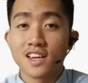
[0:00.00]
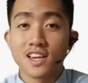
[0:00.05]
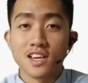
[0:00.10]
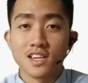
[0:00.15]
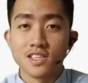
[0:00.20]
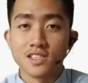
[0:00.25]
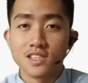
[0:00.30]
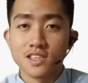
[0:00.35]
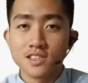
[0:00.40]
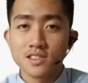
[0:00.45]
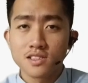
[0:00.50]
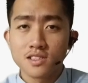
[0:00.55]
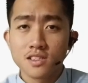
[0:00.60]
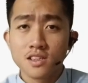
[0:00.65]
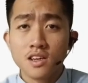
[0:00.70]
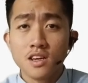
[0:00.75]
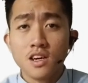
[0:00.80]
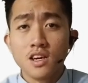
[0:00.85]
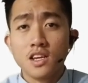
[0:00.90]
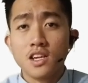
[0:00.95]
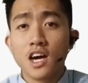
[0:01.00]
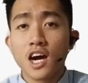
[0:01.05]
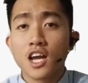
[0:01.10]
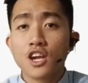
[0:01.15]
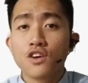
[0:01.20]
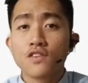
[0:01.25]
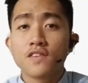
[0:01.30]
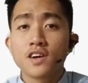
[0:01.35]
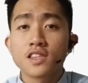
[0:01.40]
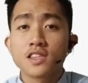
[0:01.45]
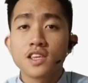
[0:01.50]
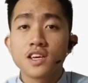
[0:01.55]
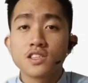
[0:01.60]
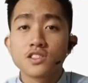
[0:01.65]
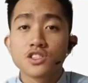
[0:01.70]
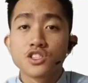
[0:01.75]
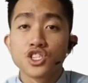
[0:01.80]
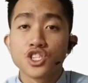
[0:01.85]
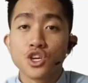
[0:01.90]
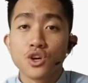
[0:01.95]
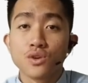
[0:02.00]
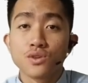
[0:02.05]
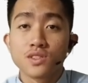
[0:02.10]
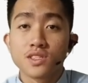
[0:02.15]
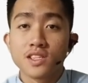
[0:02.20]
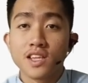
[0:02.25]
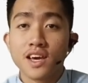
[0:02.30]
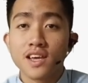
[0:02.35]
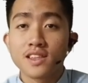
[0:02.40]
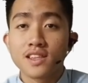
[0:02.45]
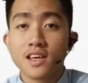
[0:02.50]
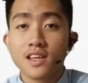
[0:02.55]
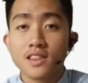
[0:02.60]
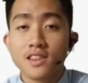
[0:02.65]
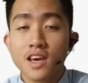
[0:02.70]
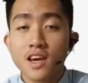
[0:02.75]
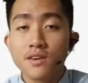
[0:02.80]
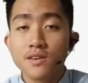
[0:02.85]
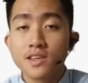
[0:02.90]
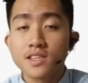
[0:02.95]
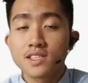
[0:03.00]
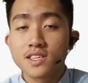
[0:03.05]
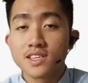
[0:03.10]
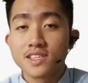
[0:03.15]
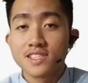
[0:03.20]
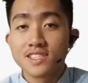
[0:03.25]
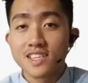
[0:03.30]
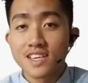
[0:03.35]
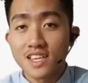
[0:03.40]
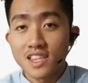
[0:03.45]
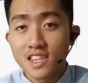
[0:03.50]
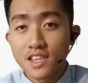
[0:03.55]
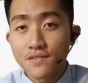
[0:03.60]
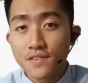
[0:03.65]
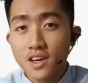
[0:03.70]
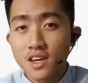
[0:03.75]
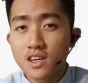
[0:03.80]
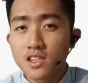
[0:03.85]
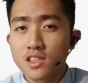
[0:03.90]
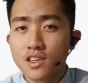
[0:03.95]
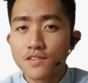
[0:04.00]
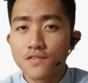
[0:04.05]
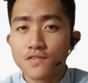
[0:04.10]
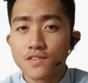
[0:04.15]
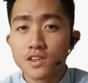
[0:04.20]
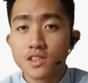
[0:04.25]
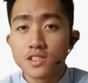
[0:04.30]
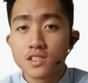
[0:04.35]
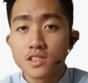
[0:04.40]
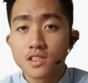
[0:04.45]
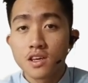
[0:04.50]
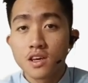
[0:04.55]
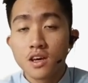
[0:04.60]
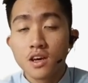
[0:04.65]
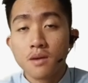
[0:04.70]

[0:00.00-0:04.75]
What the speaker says: analysis, the ANOVA test shows that there is a significant difference